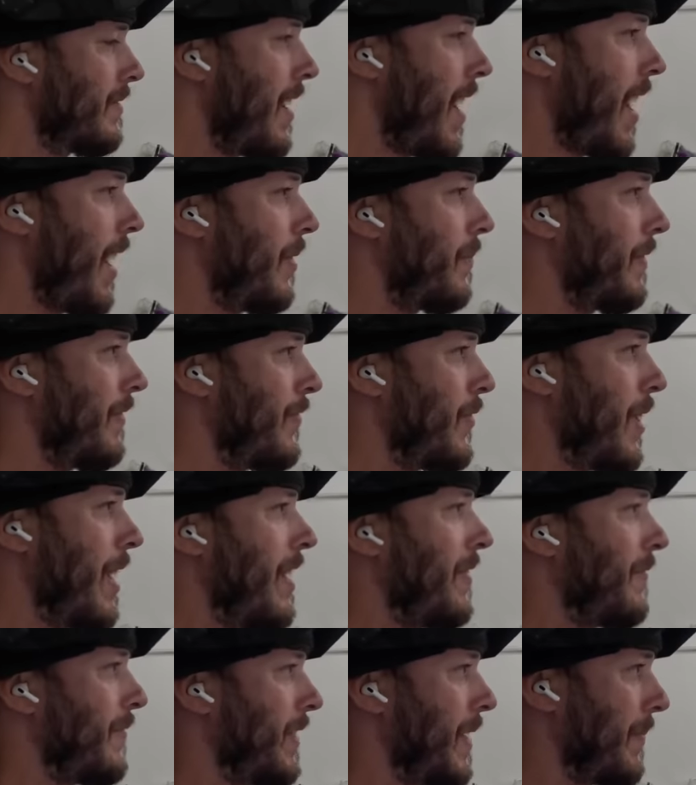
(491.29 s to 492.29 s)
Now, before
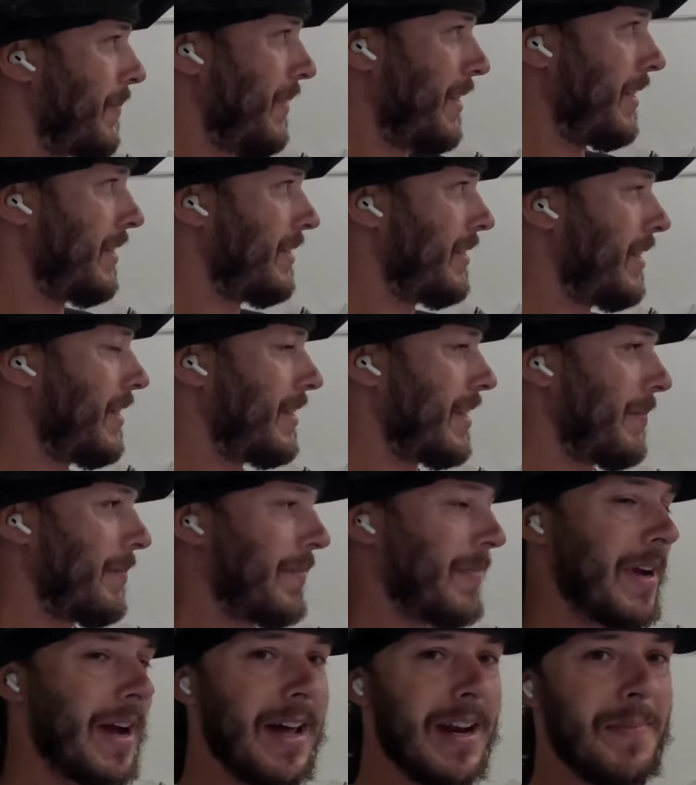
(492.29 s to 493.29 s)
I flip this, cause I'm
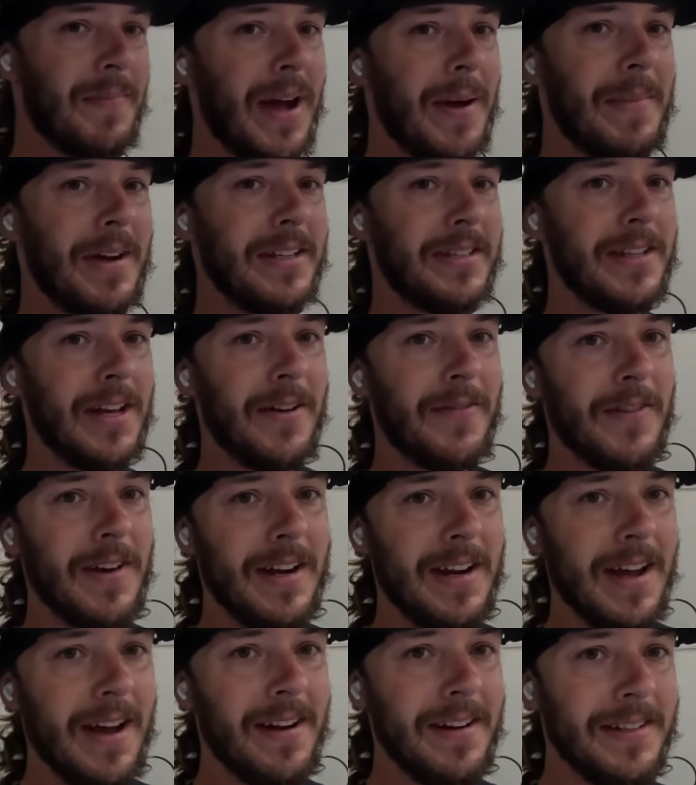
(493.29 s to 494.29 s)
kind of by myself
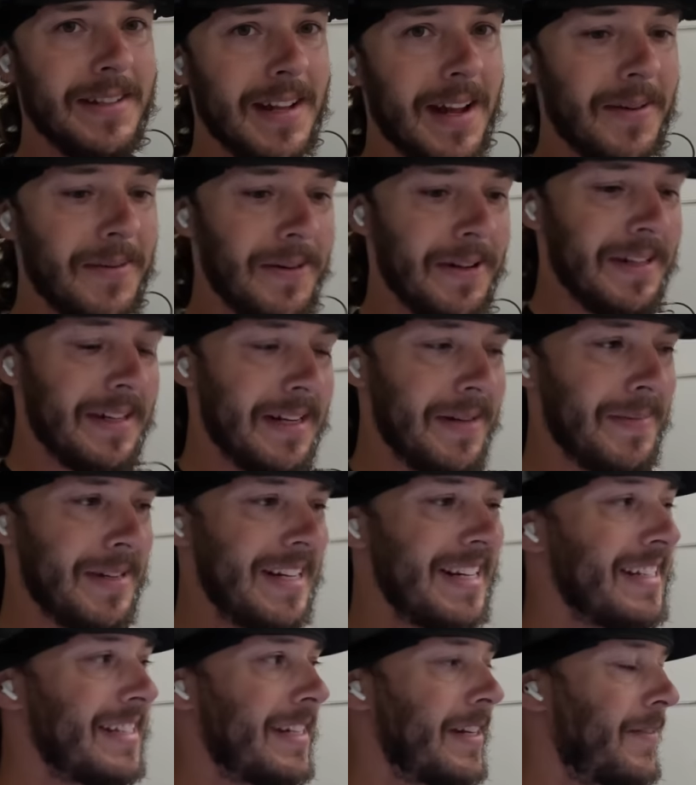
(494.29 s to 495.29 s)
right now and it's not really gonna be
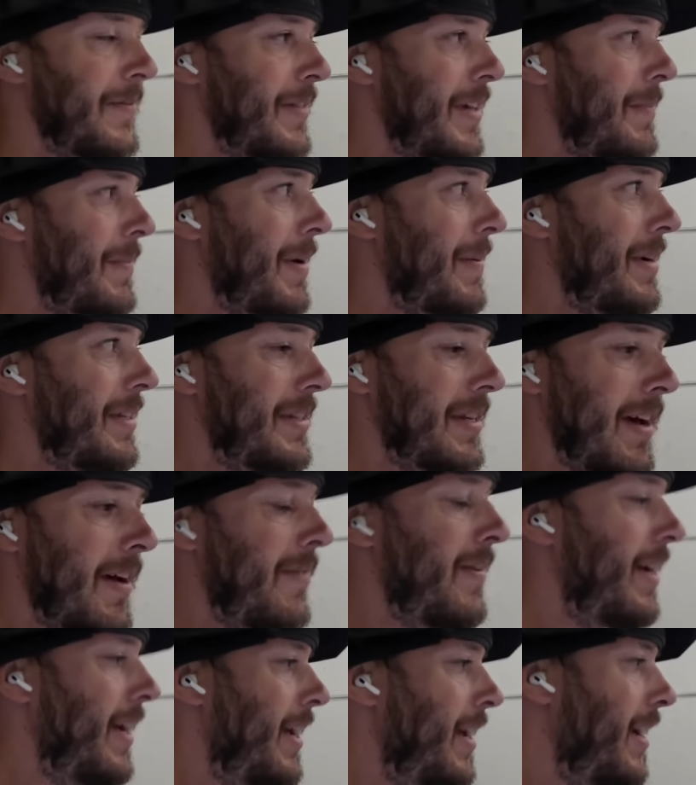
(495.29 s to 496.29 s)
easy to flip by
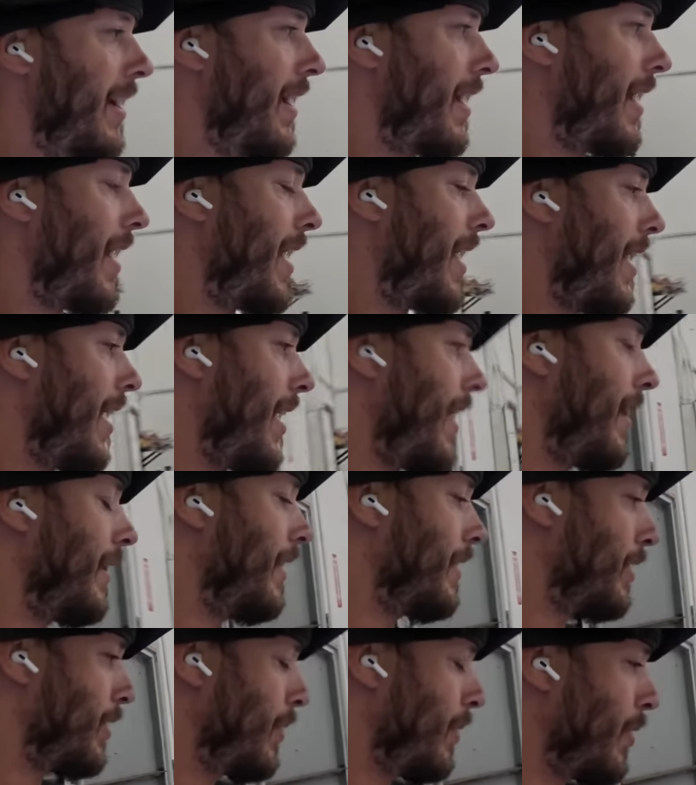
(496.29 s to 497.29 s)
myself, uh,
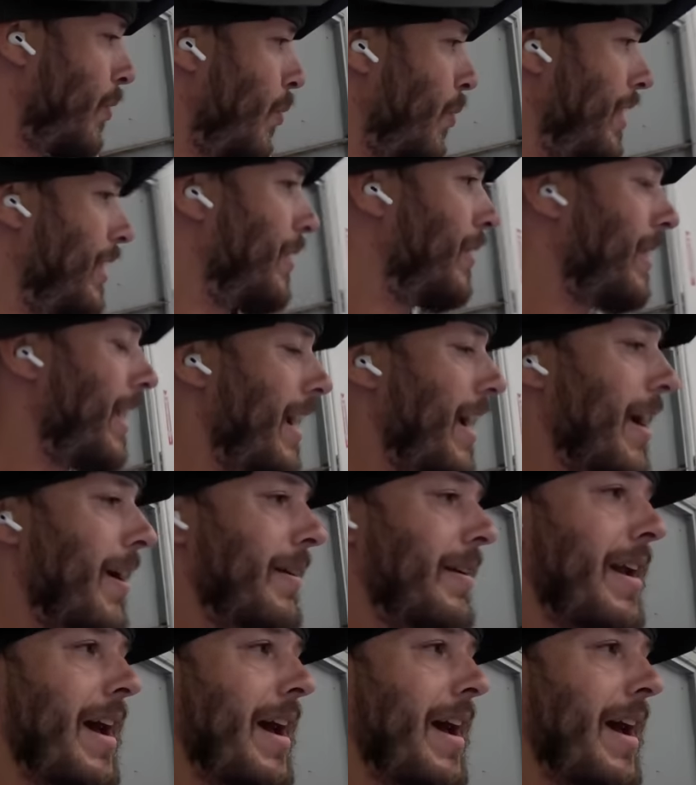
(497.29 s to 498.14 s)
let's do the wheel layout.